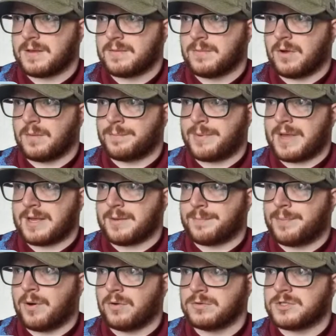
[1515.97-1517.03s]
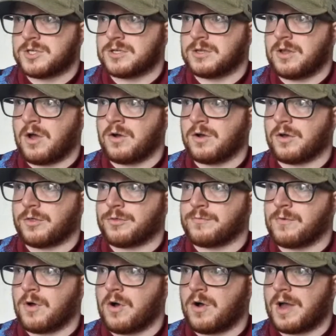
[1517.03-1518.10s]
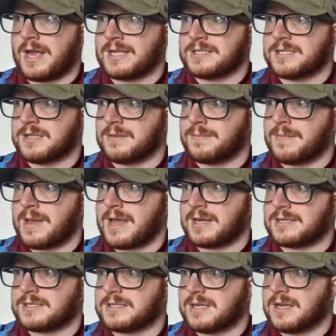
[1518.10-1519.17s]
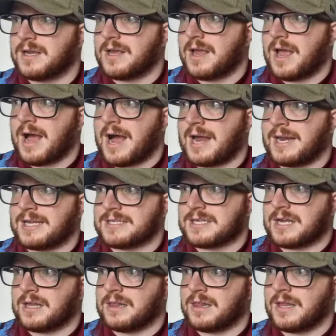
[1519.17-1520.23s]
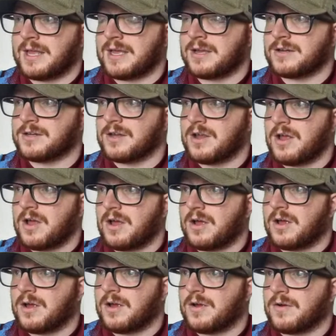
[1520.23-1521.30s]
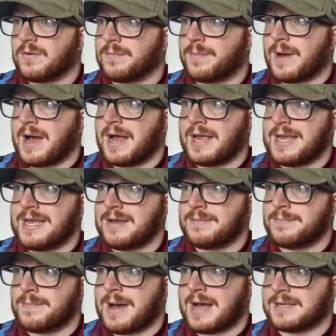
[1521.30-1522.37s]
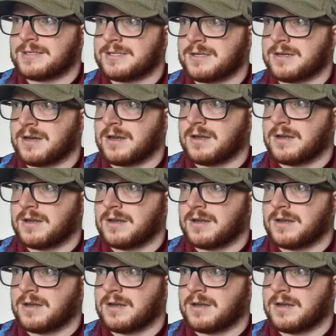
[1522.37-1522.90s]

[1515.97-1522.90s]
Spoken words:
But big punted long throw into the mix, and it's cleared. by Ian Matson.